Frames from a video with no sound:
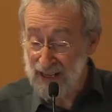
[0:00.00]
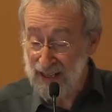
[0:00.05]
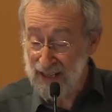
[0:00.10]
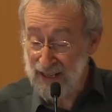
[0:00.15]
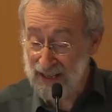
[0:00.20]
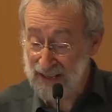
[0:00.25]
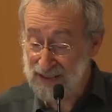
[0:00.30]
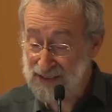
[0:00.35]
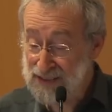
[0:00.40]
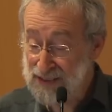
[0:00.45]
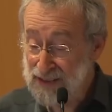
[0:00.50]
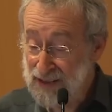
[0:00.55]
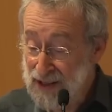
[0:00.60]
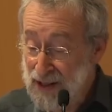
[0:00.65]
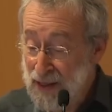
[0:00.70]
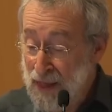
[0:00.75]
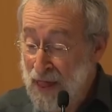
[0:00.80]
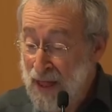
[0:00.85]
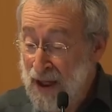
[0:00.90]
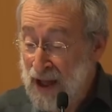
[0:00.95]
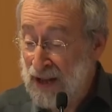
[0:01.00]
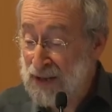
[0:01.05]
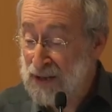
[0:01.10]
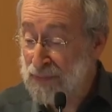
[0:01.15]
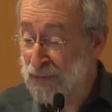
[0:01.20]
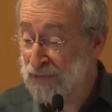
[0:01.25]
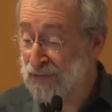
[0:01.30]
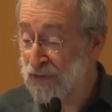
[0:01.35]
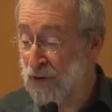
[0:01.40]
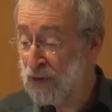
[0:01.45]
lengths. And the
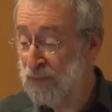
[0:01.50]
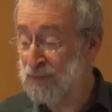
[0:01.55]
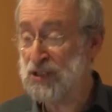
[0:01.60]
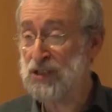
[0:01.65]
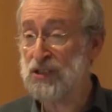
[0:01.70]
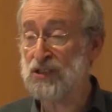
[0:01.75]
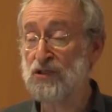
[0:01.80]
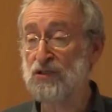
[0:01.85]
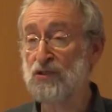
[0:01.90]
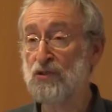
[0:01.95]
performance